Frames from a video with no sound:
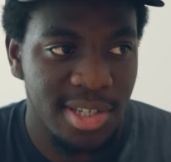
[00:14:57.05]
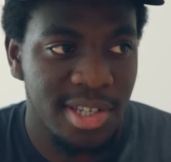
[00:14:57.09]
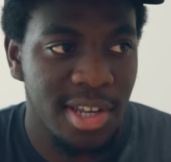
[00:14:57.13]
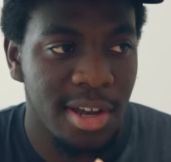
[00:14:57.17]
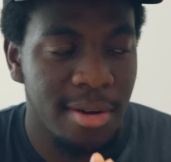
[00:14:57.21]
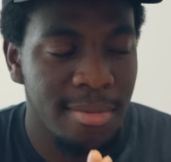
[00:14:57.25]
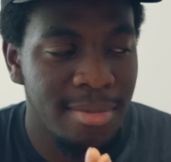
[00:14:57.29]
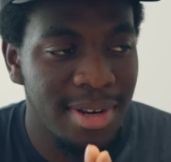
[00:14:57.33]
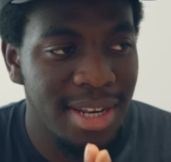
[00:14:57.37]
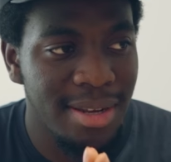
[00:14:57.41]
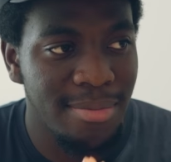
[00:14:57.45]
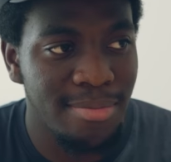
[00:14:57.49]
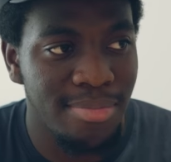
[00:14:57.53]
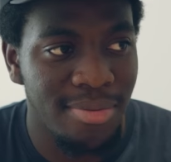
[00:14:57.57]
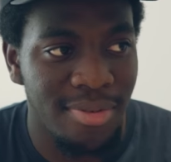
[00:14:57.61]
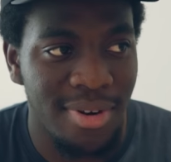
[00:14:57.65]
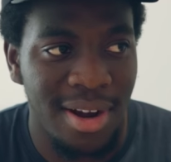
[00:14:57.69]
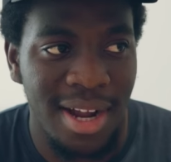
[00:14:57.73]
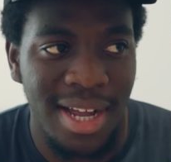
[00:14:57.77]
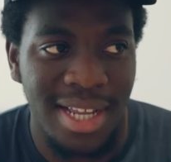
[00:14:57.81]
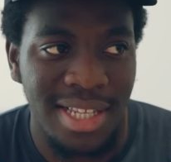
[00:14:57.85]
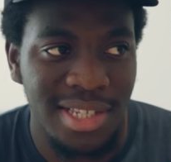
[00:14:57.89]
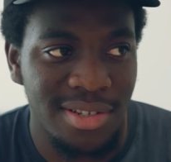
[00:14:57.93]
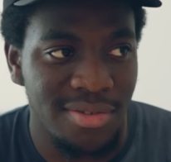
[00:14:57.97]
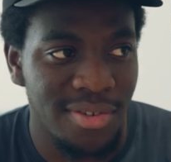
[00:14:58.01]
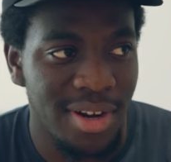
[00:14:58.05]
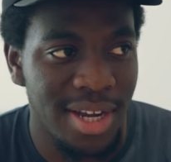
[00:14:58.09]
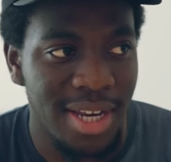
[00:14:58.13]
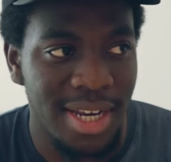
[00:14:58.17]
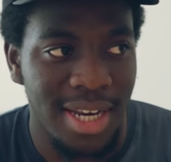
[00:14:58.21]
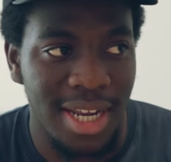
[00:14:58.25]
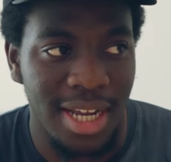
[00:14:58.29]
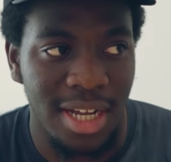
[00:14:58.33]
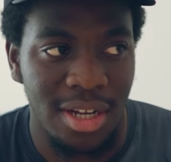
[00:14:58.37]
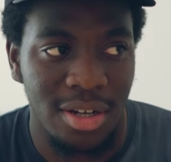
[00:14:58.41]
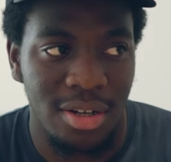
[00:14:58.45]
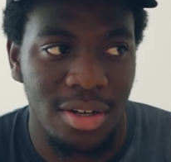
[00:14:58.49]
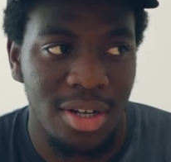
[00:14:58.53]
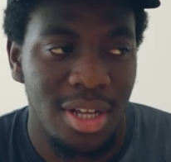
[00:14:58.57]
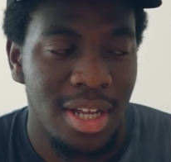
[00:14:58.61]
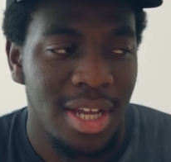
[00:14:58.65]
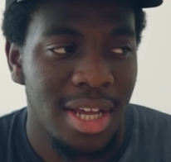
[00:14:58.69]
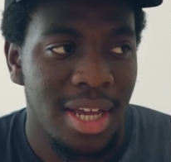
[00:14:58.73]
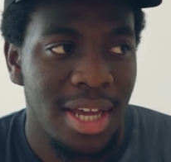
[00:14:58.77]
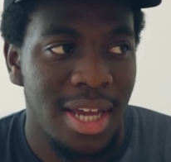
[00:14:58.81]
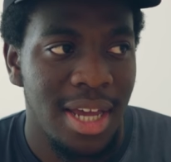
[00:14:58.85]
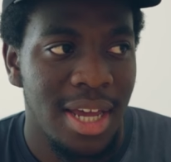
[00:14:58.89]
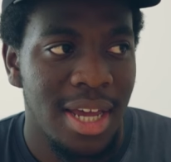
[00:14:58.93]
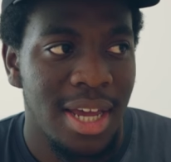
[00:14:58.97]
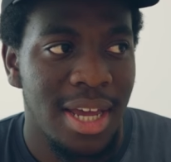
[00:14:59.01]
so many brands right now
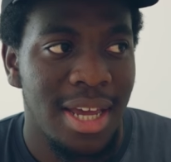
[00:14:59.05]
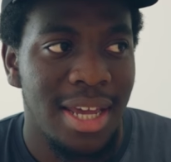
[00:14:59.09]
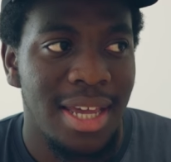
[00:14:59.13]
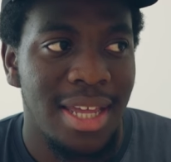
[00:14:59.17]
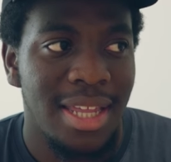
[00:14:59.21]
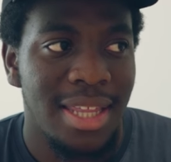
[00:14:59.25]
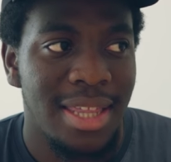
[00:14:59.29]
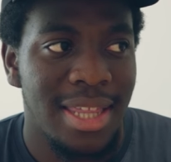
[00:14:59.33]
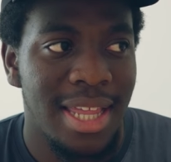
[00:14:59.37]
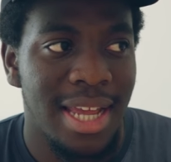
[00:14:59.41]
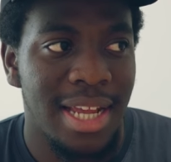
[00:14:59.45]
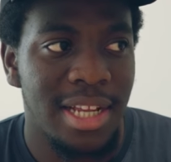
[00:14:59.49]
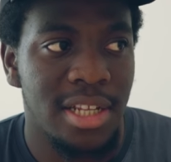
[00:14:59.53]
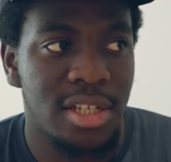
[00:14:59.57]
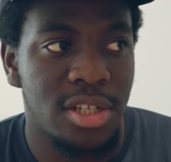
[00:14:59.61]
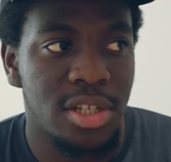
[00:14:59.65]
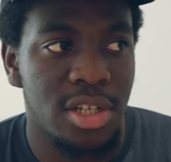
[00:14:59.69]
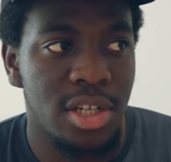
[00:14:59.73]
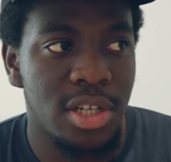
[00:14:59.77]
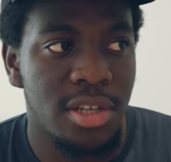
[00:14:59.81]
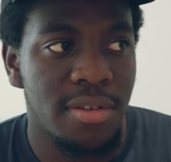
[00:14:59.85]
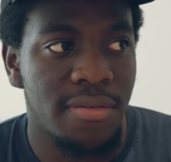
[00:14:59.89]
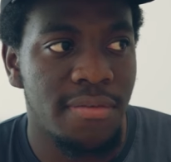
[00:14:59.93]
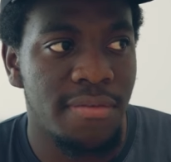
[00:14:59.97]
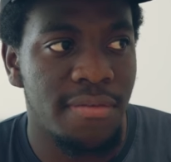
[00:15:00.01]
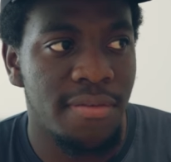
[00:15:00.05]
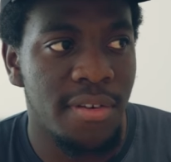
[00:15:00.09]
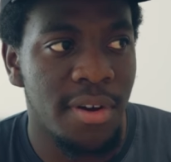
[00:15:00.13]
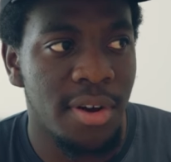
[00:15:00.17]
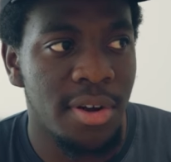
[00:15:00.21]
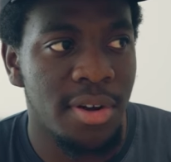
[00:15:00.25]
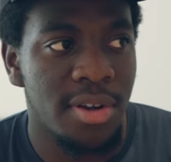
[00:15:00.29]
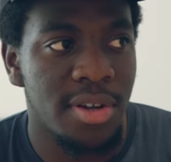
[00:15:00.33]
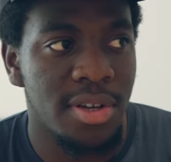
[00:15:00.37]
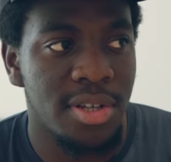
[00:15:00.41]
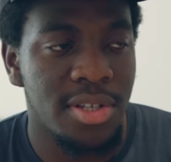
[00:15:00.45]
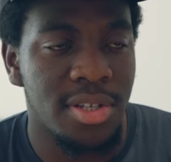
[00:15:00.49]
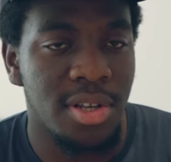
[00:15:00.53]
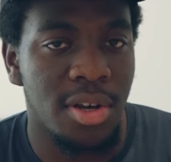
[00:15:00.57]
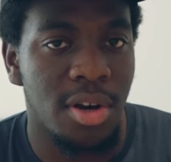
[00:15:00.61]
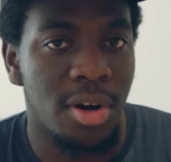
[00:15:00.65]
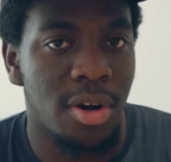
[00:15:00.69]
they just focus